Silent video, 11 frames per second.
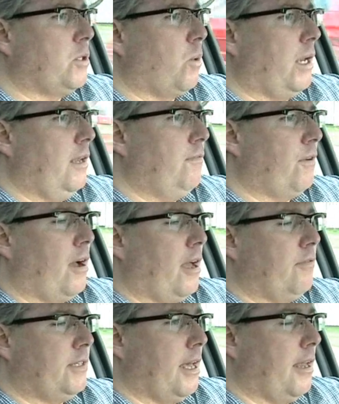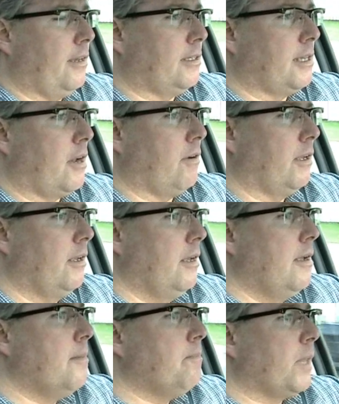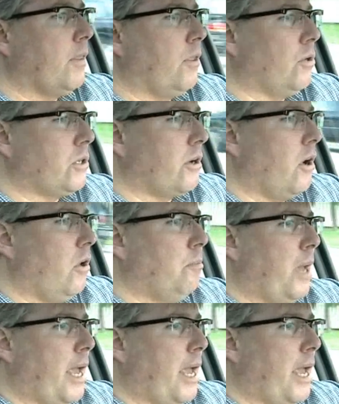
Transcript: 25, 10, etc. Those are called